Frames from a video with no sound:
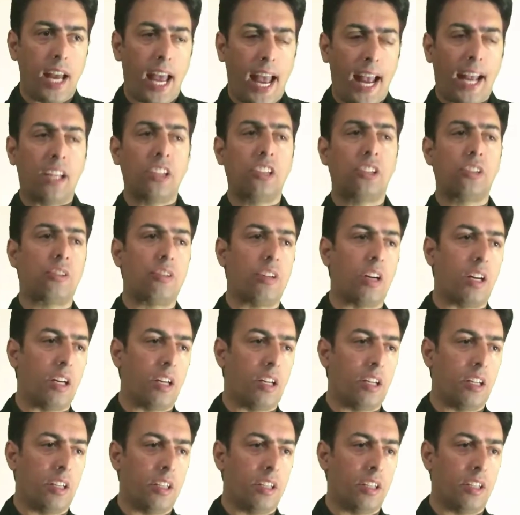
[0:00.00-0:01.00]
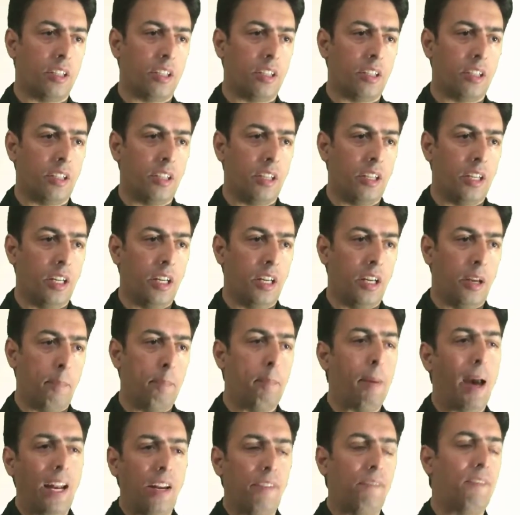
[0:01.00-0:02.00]
extra
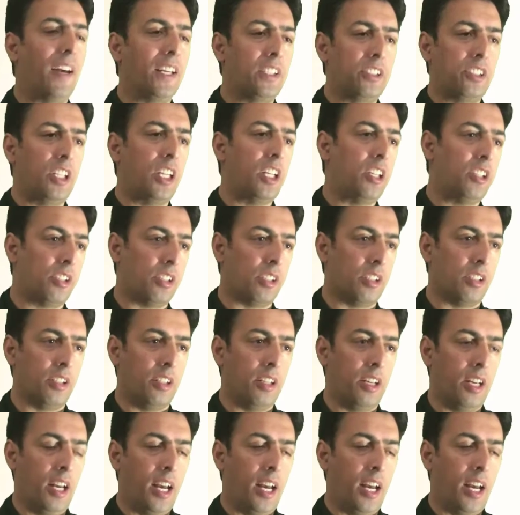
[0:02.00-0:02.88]
manifestation,